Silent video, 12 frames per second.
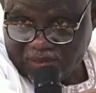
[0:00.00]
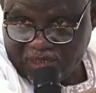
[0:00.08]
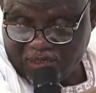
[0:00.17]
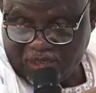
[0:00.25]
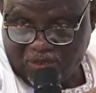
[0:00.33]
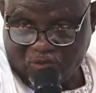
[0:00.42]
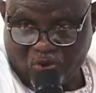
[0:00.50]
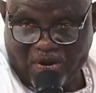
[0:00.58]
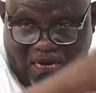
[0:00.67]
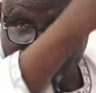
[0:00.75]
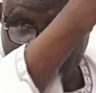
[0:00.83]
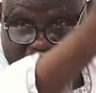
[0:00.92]
the one
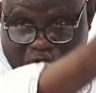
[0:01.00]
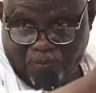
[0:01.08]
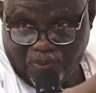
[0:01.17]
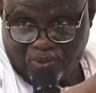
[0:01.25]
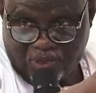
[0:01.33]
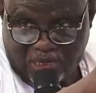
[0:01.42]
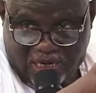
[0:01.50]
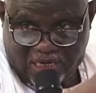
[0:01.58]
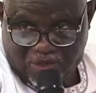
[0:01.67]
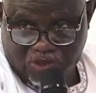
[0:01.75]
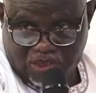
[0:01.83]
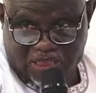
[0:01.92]
at the top, and
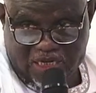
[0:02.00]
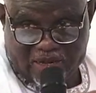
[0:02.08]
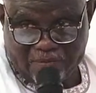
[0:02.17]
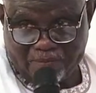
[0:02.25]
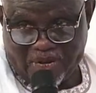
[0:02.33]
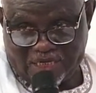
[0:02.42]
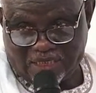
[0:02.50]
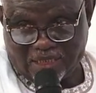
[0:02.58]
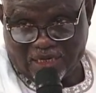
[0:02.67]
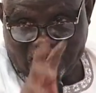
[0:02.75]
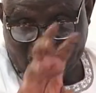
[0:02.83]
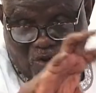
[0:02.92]
the second person,
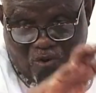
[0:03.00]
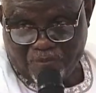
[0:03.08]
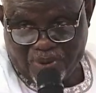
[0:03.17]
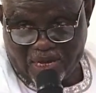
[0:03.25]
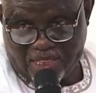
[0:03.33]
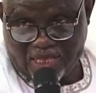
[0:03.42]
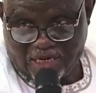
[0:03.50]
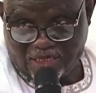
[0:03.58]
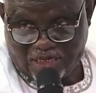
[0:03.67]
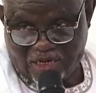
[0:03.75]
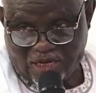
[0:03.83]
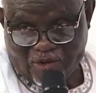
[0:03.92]
and then compare that